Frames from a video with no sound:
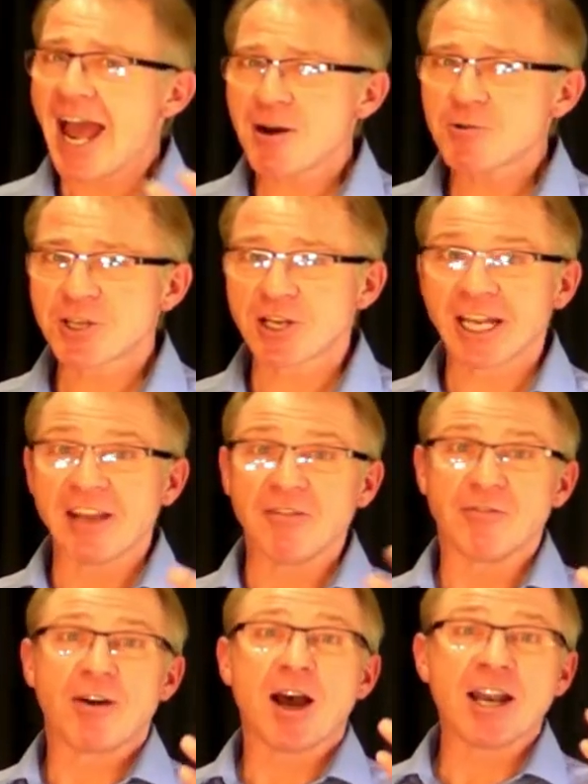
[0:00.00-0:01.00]
How to
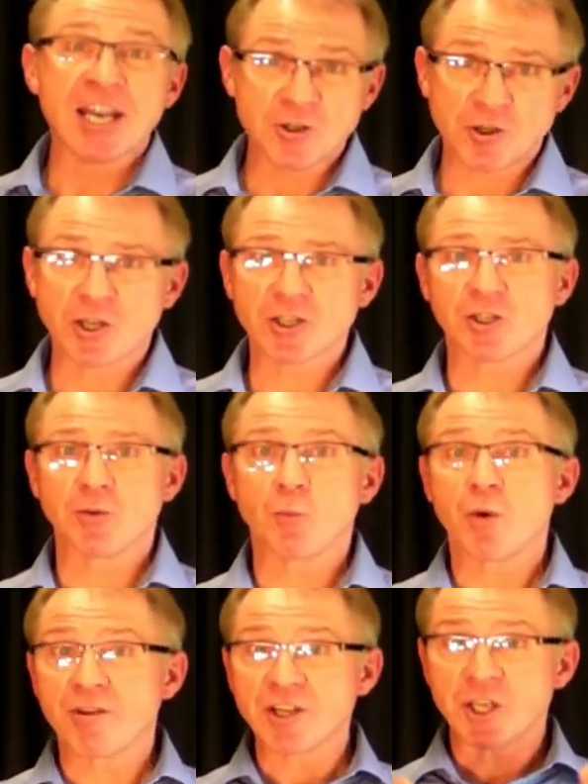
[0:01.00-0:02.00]
give an
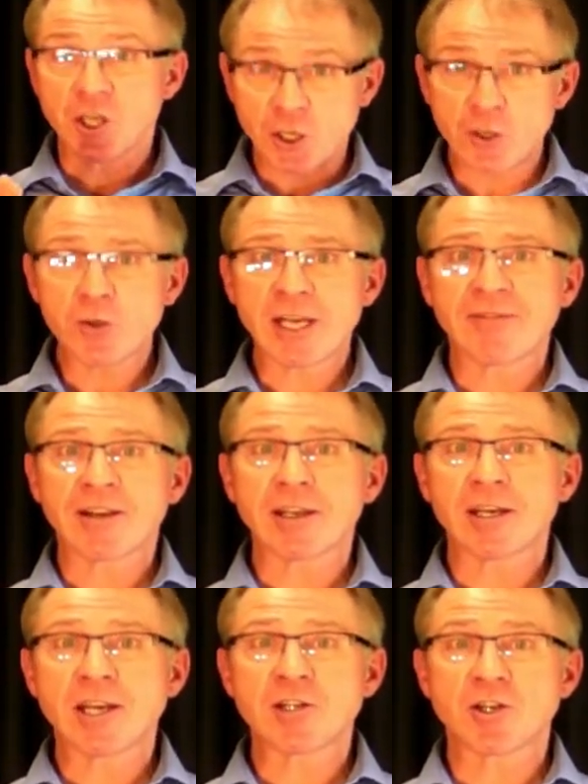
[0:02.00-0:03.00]
introduction, whether it's you
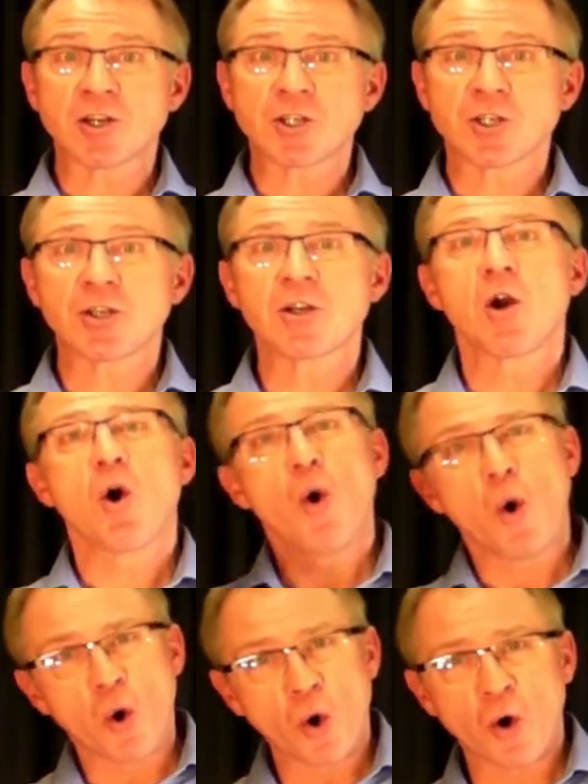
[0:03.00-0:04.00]
giving an introduction
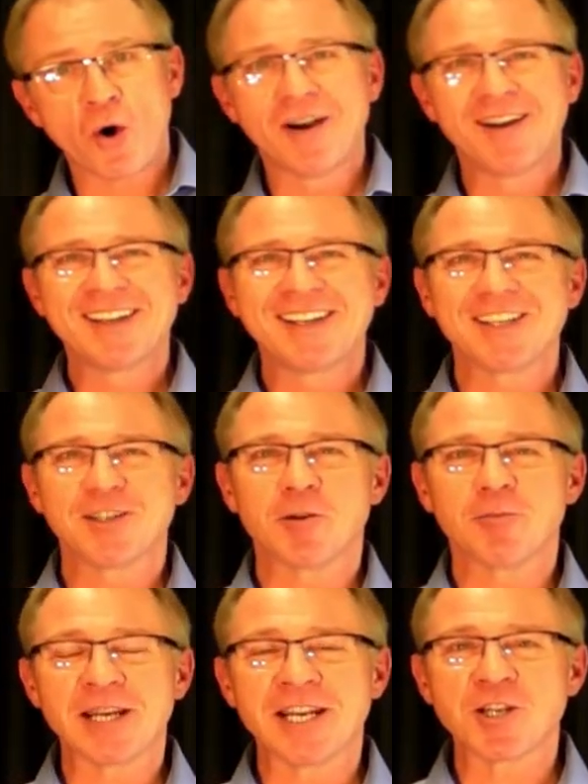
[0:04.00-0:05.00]
or
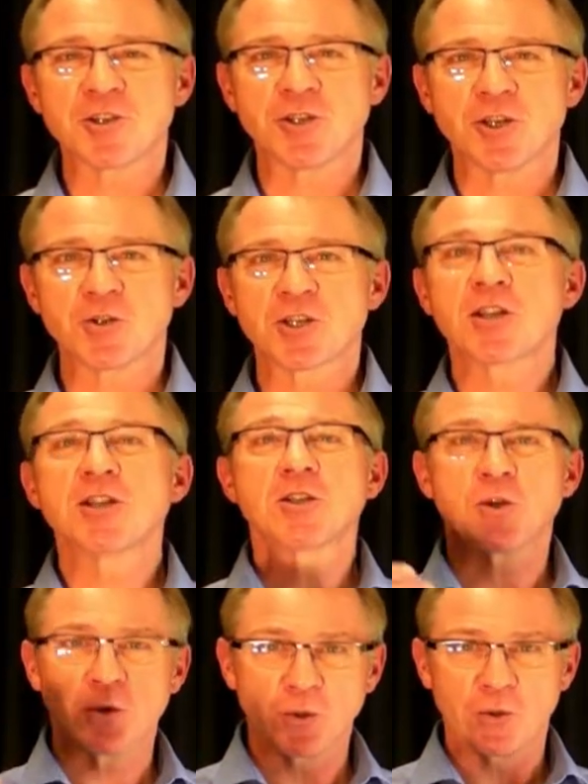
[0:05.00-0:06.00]
you're being
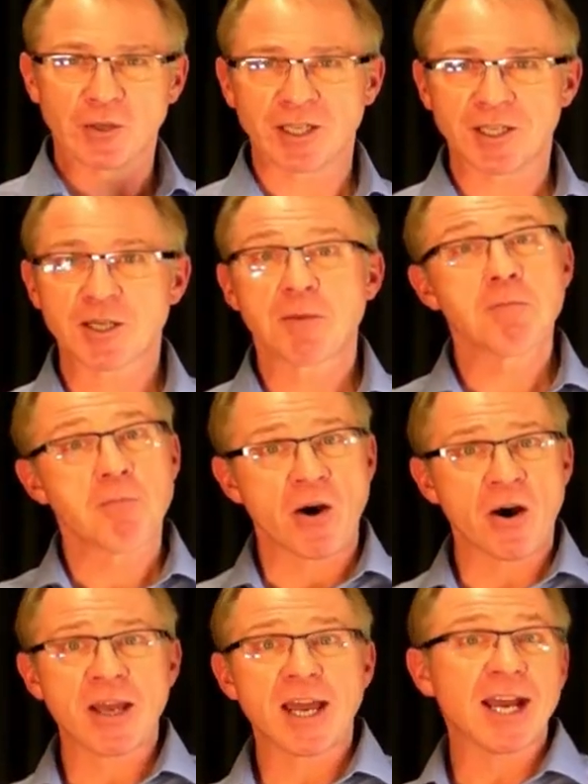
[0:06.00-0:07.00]
introduced to an audience
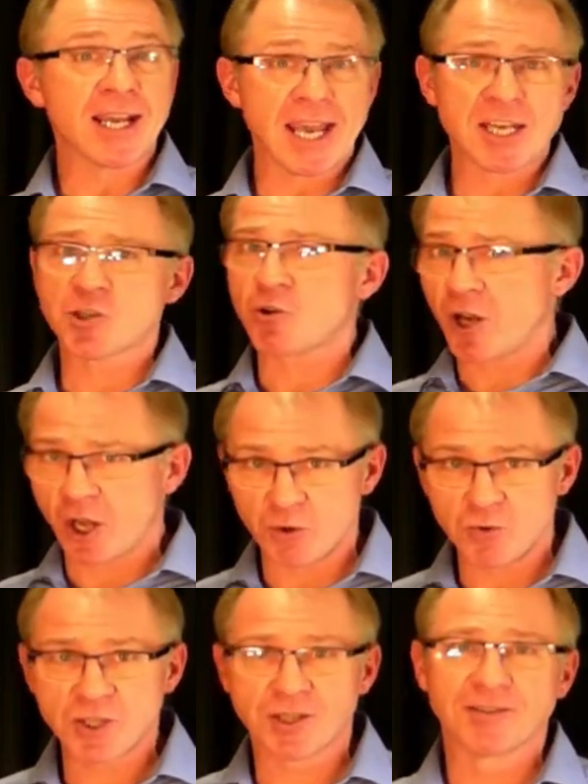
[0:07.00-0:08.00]
by a guest
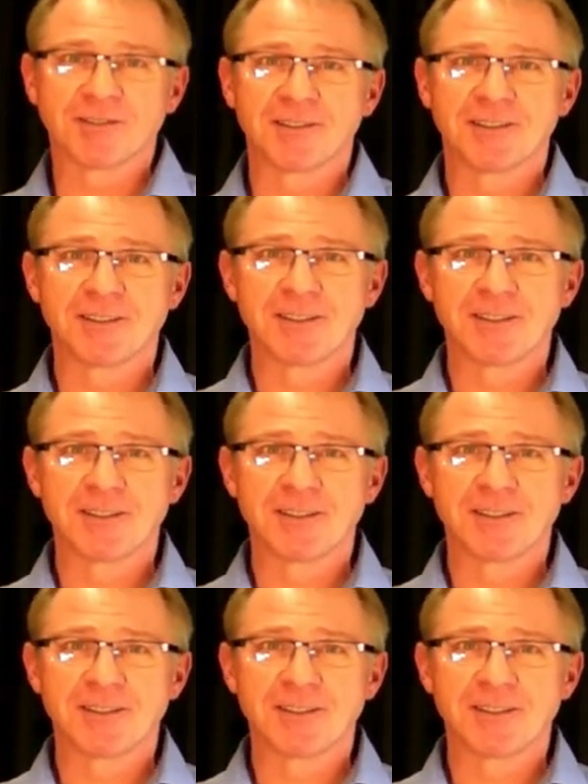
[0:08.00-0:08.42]
or a host.